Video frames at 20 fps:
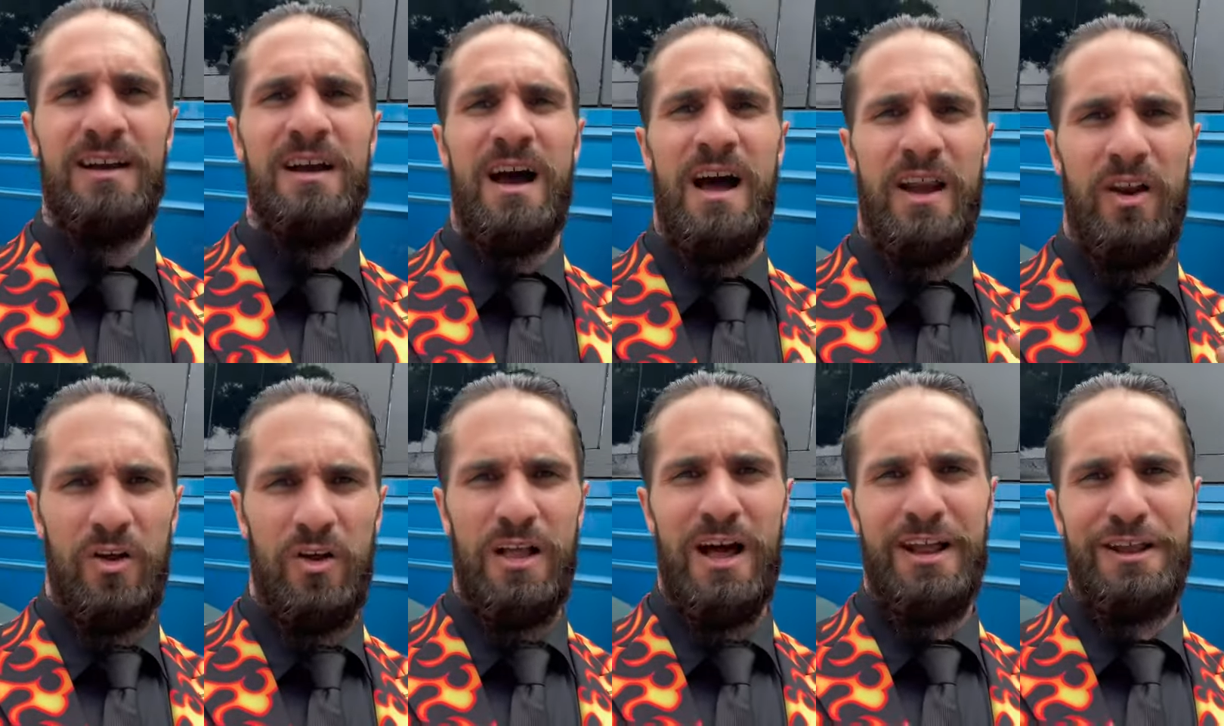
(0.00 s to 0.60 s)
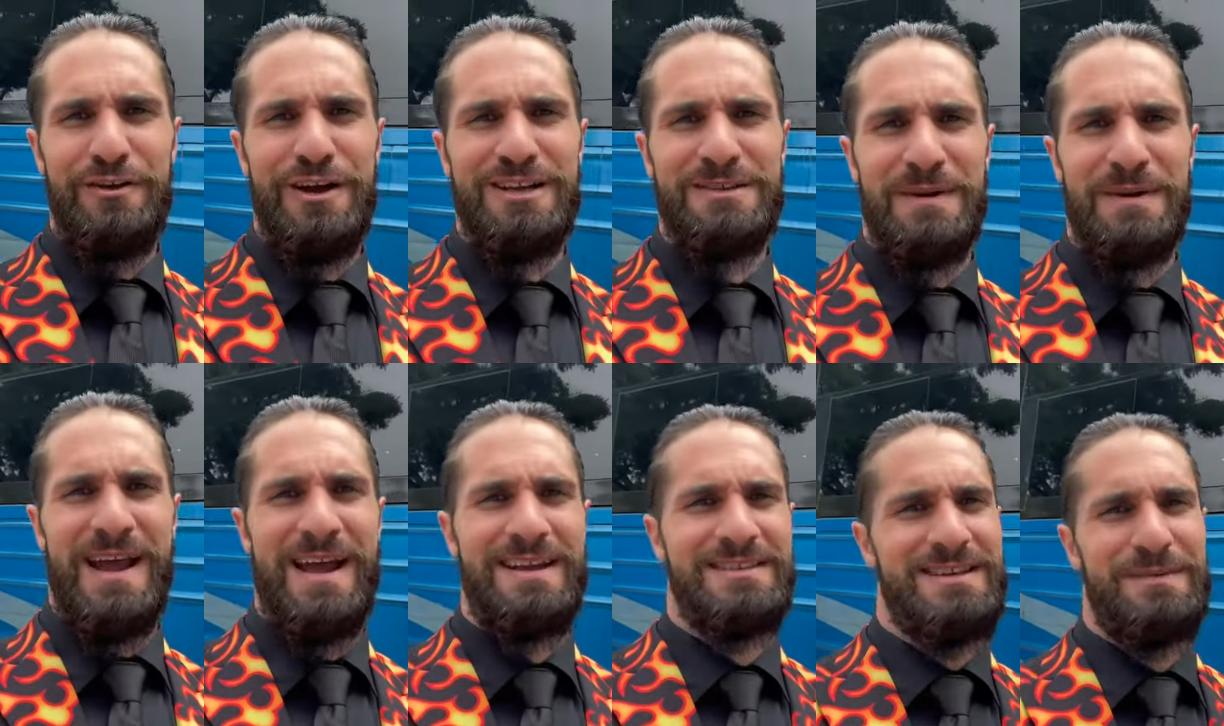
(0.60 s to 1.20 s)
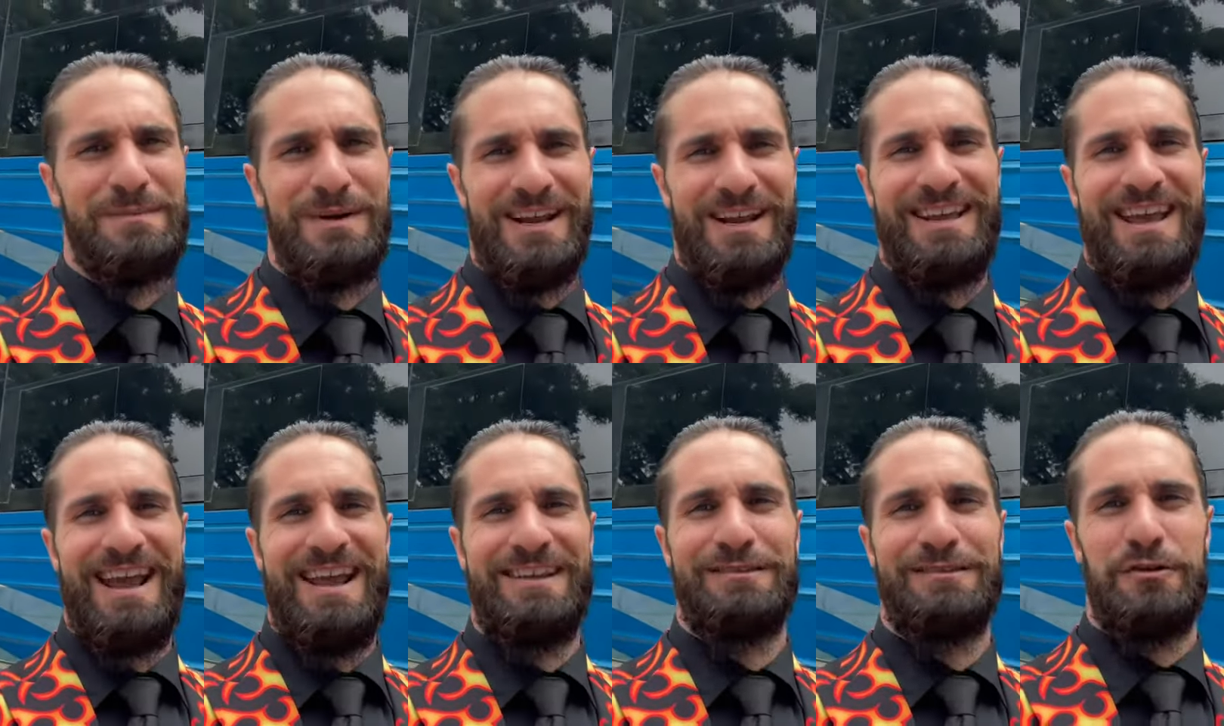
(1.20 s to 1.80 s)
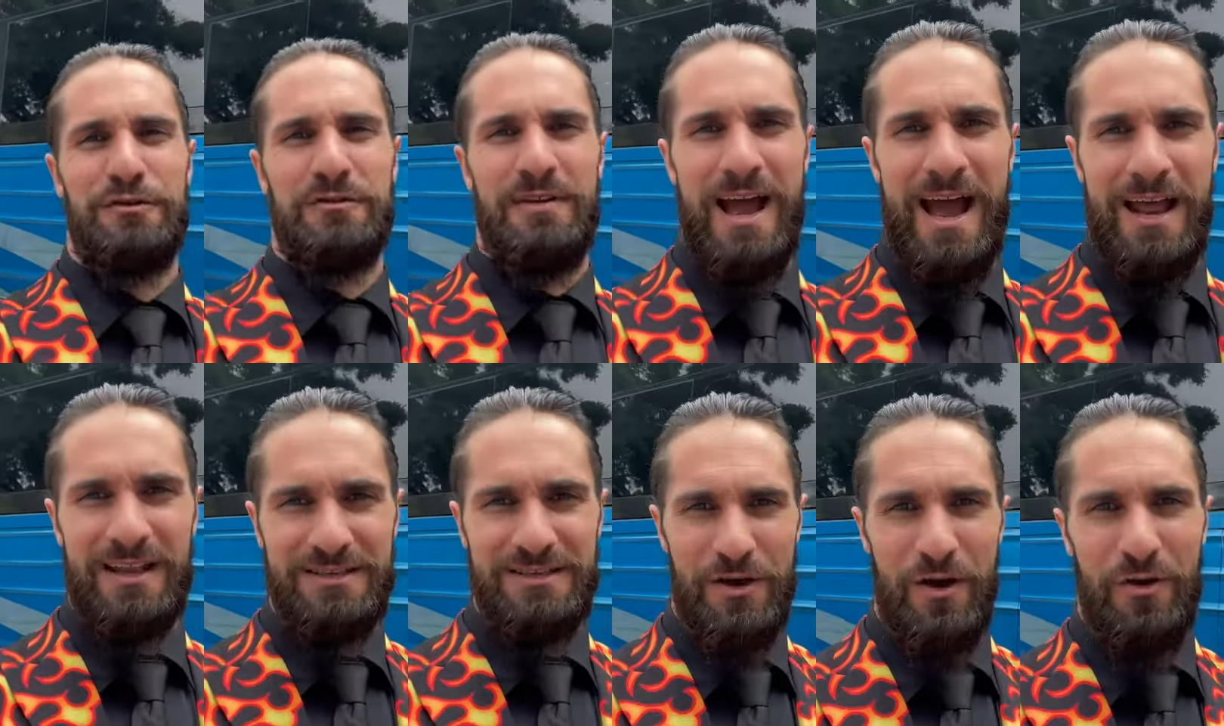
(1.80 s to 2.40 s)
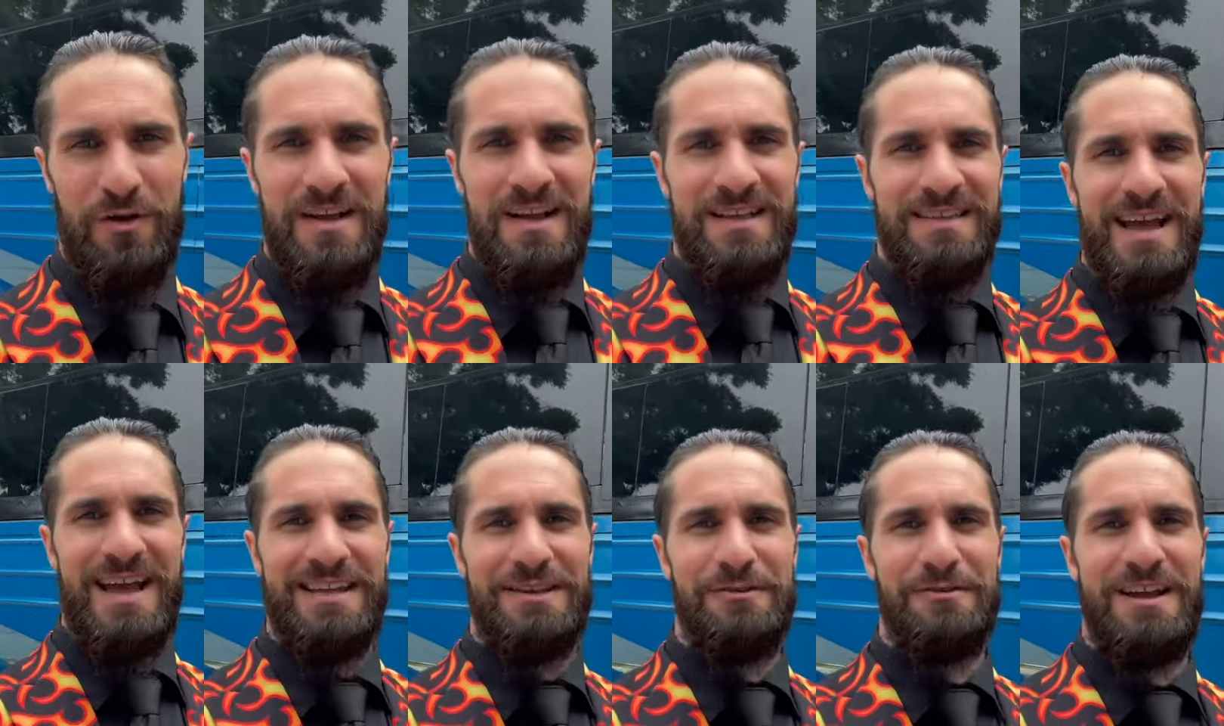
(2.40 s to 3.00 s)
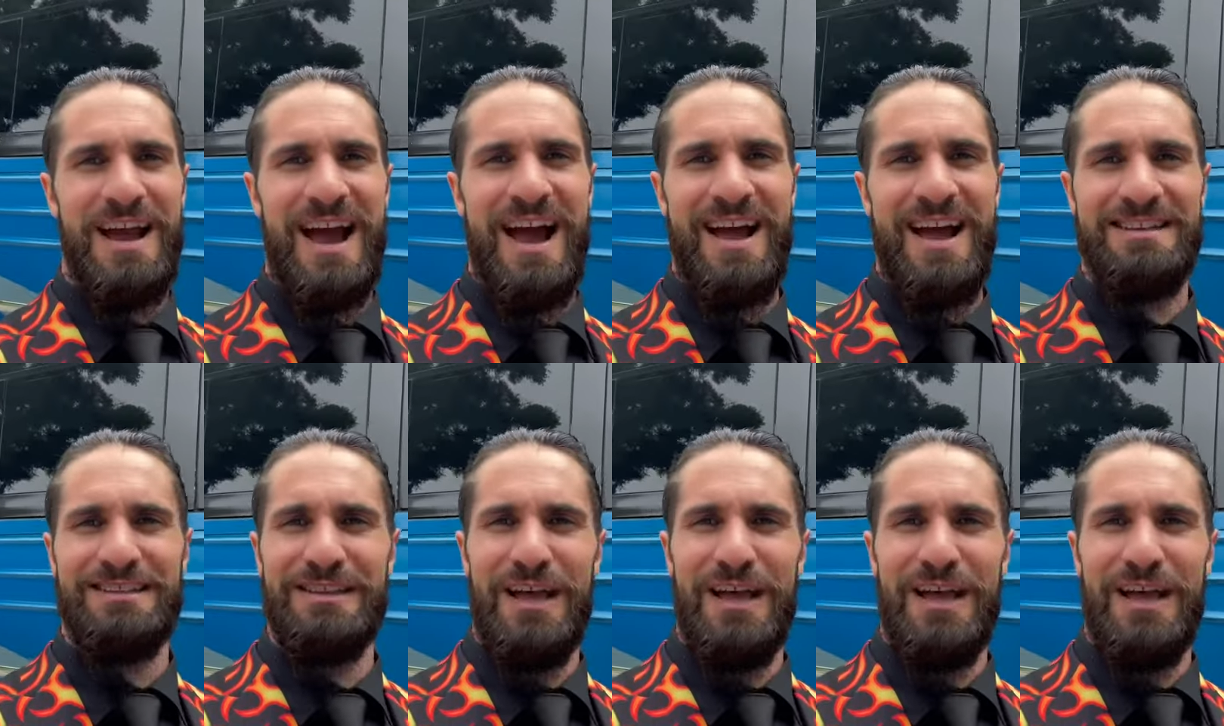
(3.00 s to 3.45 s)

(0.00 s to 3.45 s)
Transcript: I know a lot of you guys have been asking, but I can't do that. So thank you guys.